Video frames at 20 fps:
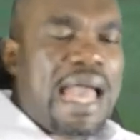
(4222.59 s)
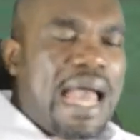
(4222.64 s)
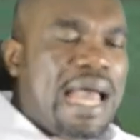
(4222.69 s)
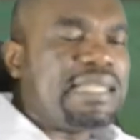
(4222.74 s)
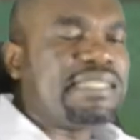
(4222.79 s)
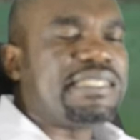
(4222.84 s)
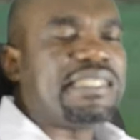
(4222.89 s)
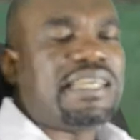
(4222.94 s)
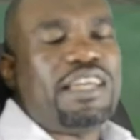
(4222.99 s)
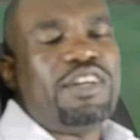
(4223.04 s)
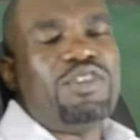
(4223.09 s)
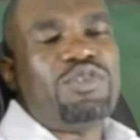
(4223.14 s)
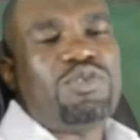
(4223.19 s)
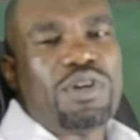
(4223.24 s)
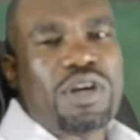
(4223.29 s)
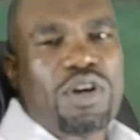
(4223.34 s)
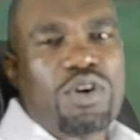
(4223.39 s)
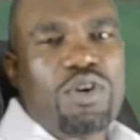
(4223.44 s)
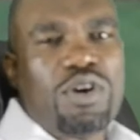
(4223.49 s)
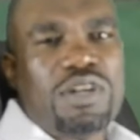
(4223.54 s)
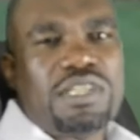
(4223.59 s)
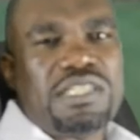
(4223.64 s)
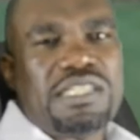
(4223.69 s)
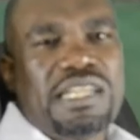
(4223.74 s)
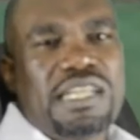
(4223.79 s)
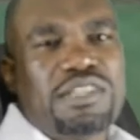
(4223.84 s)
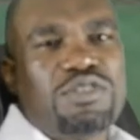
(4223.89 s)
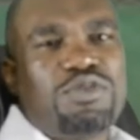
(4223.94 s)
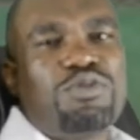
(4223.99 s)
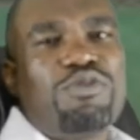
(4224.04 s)
enter into a
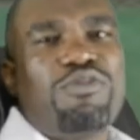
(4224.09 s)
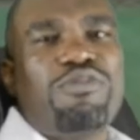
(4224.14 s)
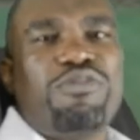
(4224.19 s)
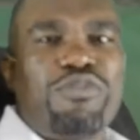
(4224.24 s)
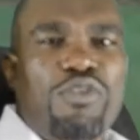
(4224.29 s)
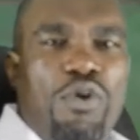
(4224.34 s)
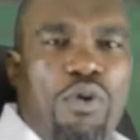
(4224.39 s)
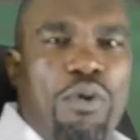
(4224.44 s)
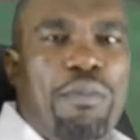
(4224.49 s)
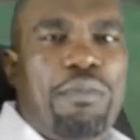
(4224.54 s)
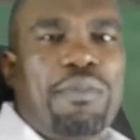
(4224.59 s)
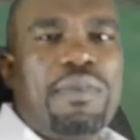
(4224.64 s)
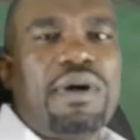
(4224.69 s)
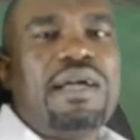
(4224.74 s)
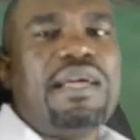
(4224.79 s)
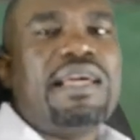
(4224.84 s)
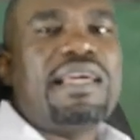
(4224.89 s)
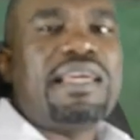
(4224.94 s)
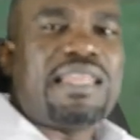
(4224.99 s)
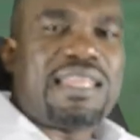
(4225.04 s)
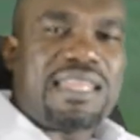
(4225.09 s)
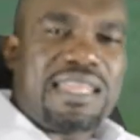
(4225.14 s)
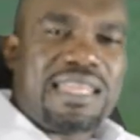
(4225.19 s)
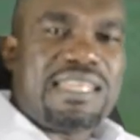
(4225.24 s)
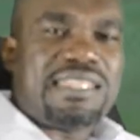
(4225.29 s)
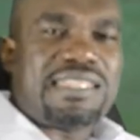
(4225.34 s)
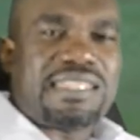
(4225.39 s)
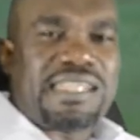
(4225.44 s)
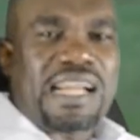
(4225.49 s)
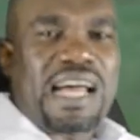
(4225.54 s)
contract to form
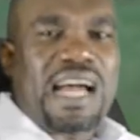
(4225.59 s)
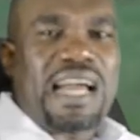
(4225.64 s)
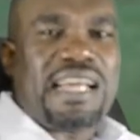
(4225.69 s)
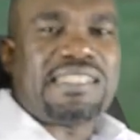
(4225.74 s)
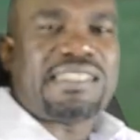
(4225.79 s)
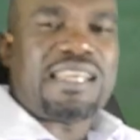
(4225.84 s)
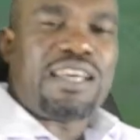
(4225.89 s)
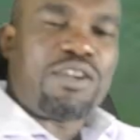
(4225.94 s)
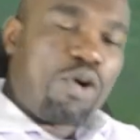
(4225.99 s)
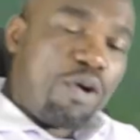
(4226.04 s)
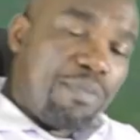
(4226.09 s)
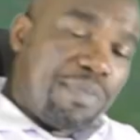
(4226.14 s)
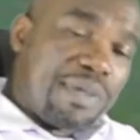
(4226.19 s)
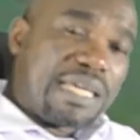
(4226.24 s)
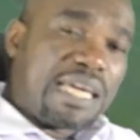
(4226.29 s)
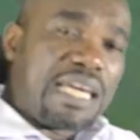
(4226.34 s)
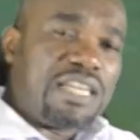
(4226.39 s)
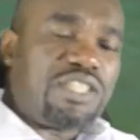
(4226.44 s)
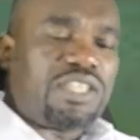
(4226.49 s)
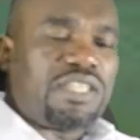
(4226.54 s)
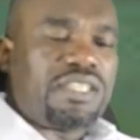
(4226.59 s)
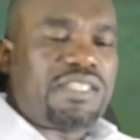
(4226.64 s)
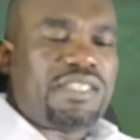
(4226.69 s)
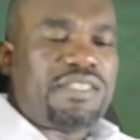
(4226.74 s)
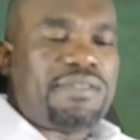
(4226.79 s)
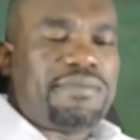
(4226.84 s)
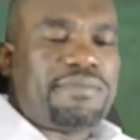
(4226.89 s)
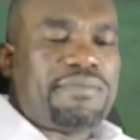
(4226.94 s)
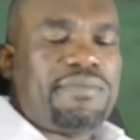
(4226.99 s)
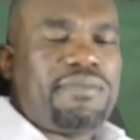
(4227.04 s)
these rights and
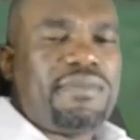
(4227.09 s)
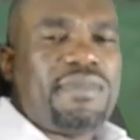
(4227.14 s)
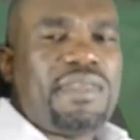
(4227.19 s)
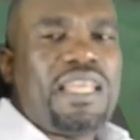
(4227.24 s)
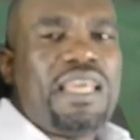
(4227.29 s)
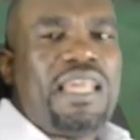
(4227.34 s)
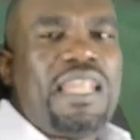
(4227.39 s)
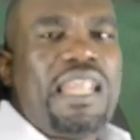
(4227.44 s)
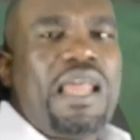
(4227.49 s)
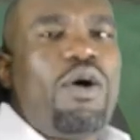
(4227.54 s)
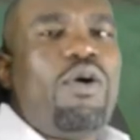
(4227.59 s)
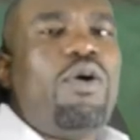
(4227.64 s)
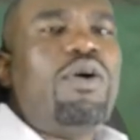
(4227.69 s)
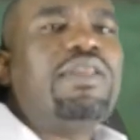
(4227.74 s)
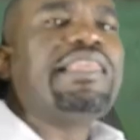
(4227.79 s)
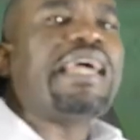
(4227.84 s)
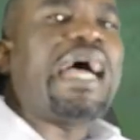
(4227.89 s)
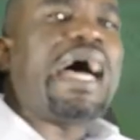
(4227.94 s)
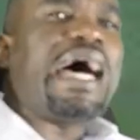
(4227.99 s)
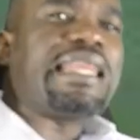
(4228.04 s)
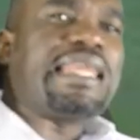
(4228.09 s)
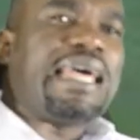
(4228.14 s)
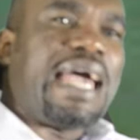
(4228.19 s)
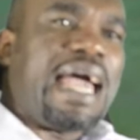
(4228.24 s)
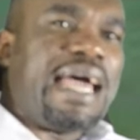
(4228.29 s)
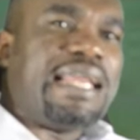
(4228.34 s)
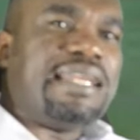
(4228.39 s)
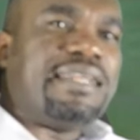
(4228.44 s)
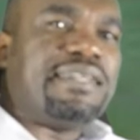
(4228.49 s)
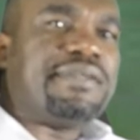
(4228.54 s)
obligations. Now, on the other
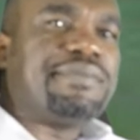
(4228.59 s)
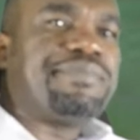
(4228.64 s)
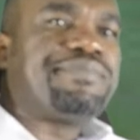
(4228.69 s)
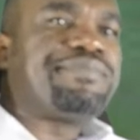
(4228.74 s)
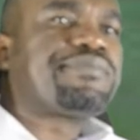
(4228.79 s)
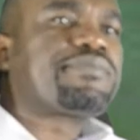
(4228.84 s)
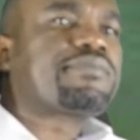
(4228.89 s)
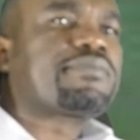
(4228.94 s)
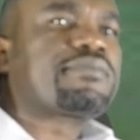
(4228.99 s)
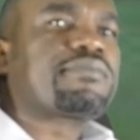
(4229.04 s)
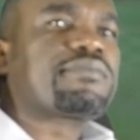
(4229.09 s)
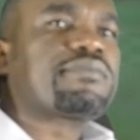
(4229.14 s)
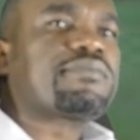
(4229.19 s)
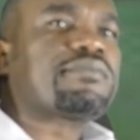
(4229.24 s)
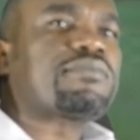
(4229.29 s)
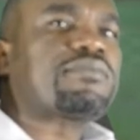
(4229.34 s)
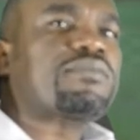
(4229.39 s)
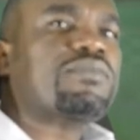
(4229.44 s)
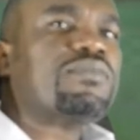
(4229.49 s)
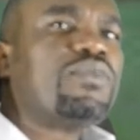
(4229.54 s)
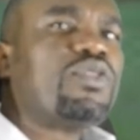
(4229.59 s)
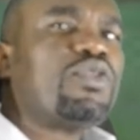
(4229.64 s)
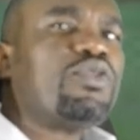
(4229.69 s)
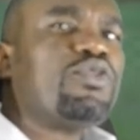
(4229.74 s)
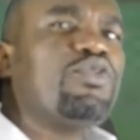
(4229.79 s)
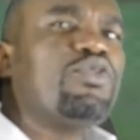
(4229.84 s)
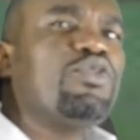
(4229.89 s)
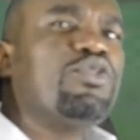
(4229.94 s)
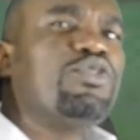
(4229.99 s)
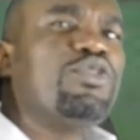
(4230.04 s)
hand,
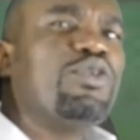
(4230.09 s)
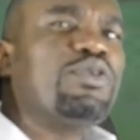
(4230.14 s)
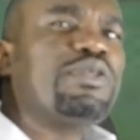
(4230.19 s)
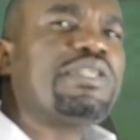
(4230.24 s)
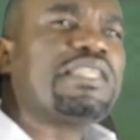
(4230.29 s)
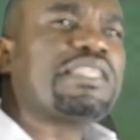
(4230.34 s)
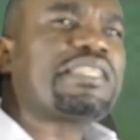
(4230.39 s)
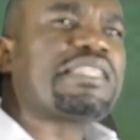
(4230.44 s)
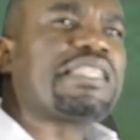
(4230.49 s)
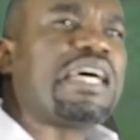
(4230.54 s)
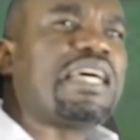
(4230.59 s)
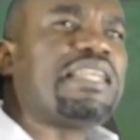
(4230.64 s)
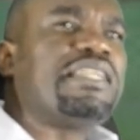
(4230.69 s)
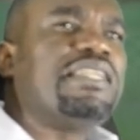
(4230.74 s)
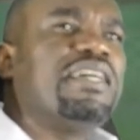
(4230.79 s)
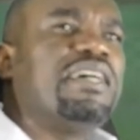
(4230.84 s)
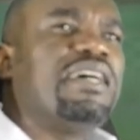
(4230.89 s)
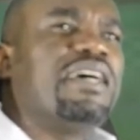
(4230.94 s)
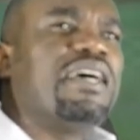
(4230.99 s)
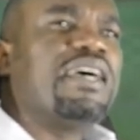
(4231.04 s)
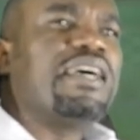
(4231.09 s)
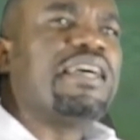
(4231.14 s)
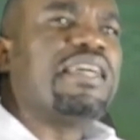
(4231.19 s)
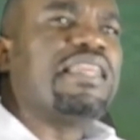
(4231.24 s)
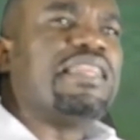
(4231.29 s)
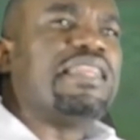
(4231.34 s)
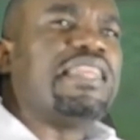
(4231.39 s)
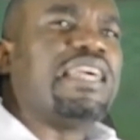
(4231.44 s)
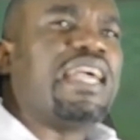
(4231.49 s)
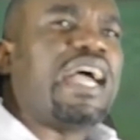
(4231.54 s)
you will notice that
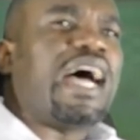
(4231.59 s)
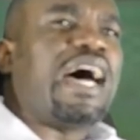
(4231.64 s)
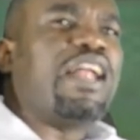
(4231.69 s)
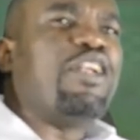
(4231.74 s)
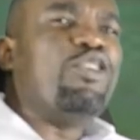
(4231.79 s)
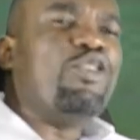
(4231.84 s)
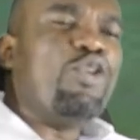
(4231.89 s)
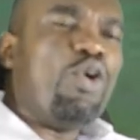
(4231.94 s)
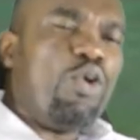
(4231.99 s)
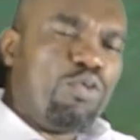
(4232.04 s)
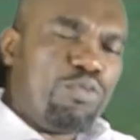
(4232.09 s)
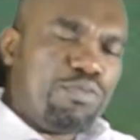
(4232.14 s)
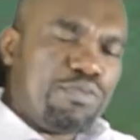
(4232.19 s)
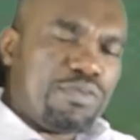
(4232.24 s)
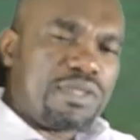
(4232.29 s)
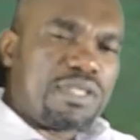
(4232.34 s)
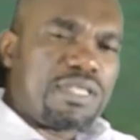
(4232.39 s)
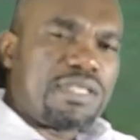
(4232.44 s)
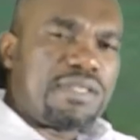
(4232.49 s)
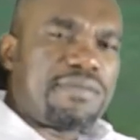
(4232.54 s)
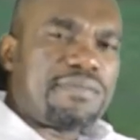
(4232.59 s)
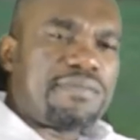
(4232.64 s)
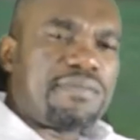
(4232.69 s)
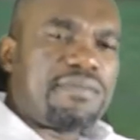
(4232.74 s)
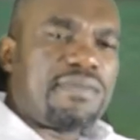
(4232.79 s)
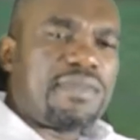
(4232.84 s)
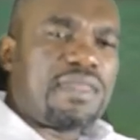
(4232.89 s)
there are norms.